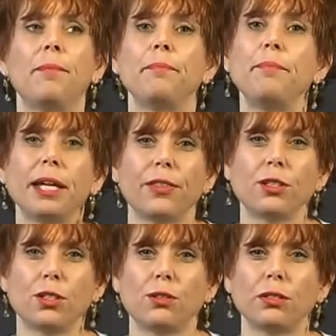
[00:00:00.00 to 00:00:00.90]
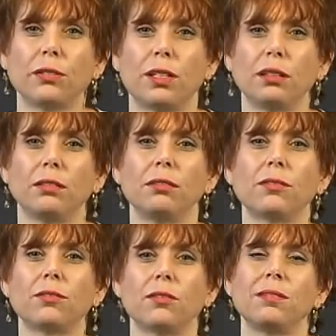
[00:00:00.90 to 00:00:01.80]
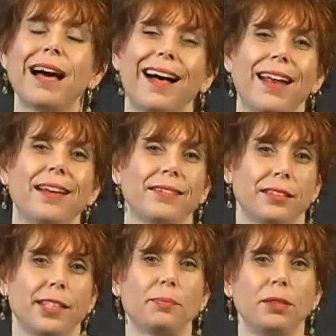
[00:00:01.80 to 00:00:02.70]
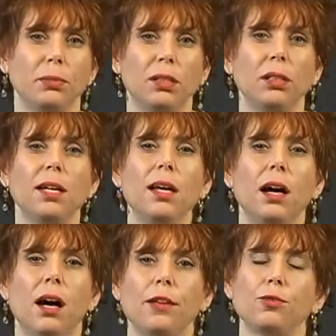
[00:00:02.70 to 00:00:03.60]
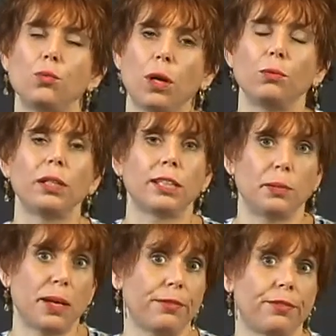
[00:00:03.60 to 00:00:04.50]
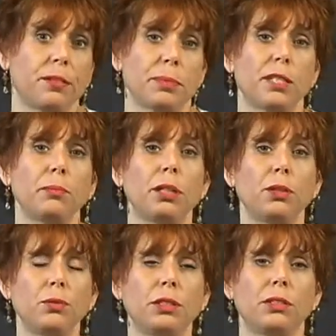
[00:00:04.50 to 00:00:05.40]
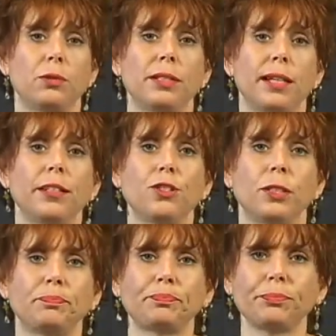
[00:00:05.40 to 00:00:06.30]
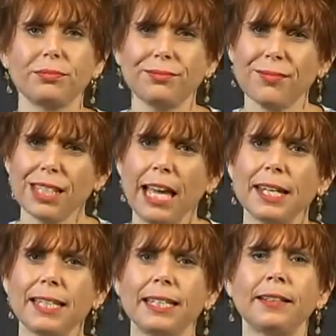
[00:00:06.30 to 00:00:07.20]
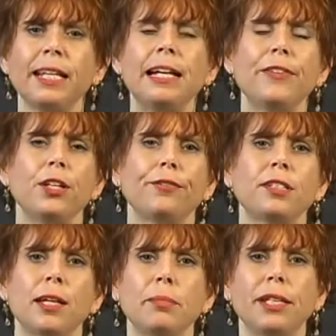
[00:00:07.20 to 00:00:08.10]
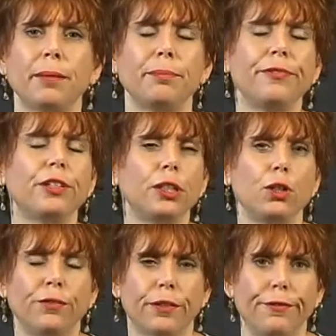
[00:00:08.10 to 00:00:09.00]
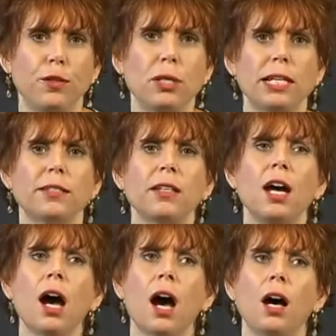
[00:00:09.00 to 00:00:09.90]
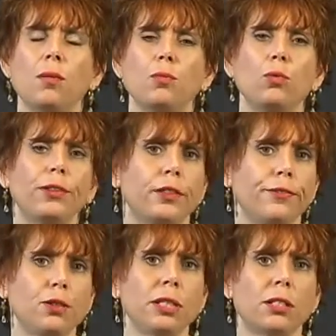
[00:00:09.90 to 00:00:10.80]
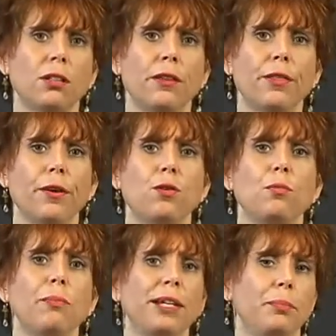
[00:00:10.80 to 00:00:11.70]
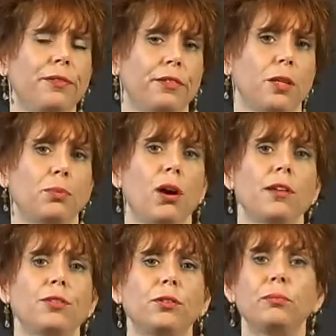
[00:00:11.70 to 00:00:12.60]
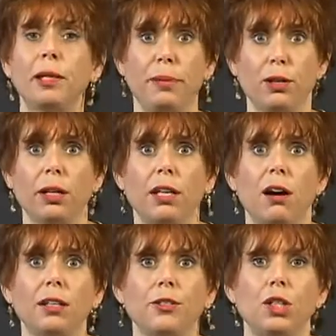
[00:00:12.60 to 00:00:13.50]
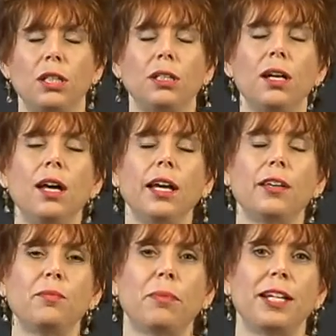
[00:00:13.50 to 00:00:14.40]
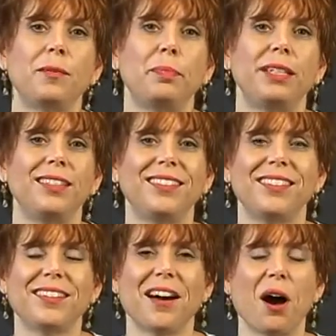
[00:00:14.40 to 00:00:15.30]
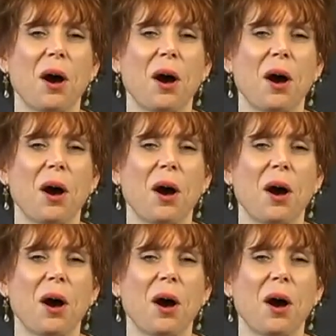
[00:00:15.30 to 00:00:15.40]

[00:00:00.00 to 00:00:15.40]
make their social skills not as acceptable as one would expect from somebody who is so intelligent. And again, they oftentimes become very over-focused. What they're focused on, though, might be very broad. So it might be archaeology, it might be,